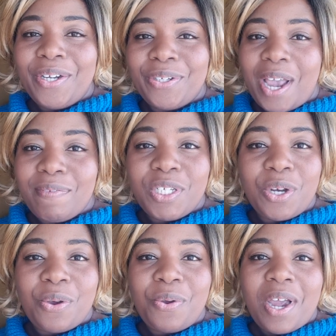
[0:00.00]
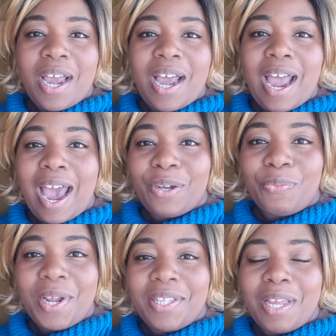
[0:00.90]
you'll have to know how to
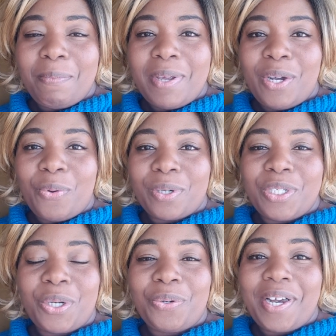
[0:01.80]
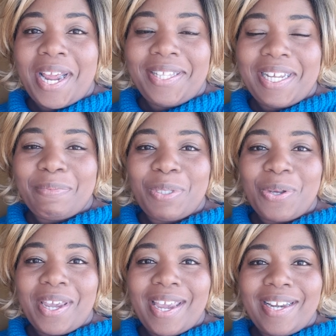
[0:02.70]
read them in order to create them. So
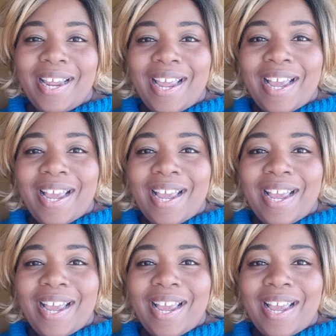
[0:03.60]
again,